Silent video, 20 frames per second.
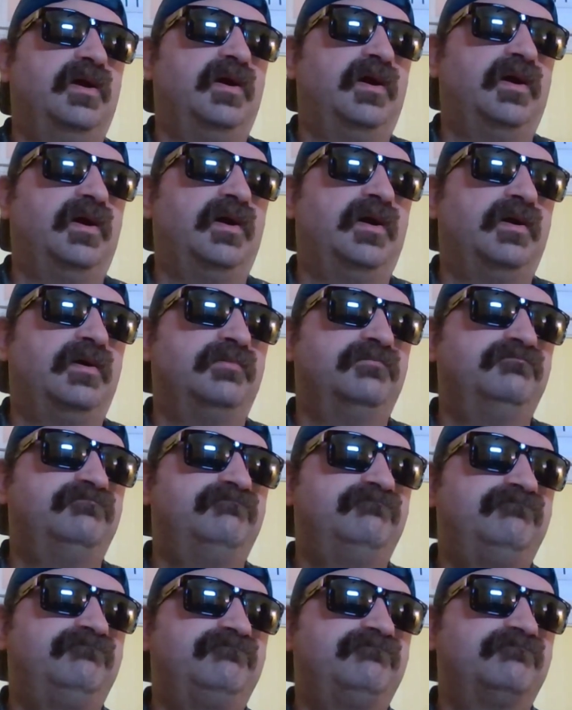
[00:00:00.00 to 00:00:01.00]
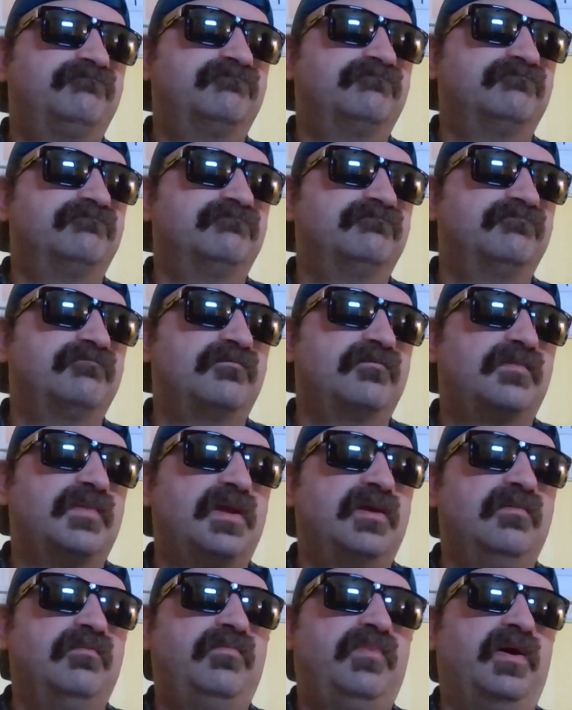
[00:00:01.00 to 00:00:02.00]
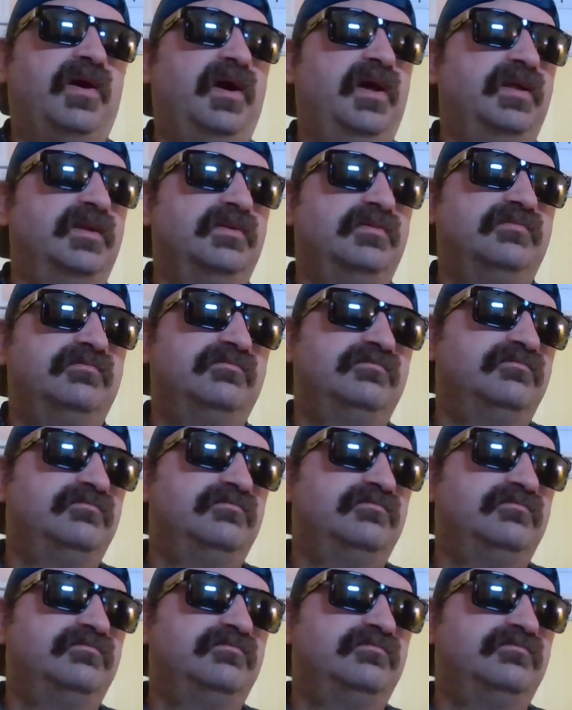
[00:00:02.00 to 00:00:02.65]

But